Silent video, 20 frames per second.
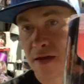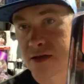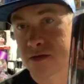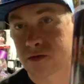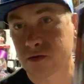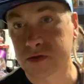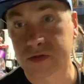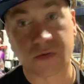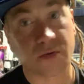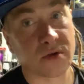
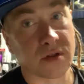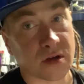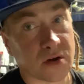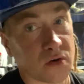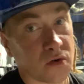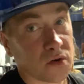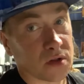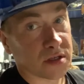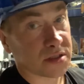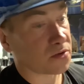those were the
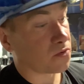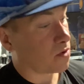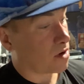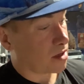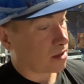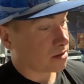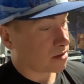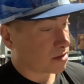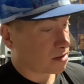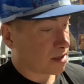coolest
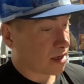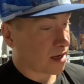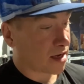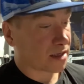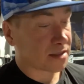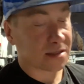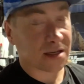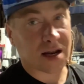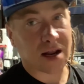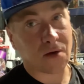ones. Like I
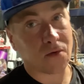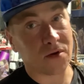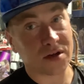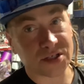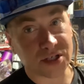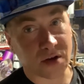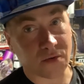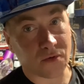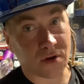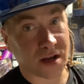said, I
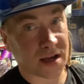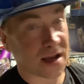wish I would have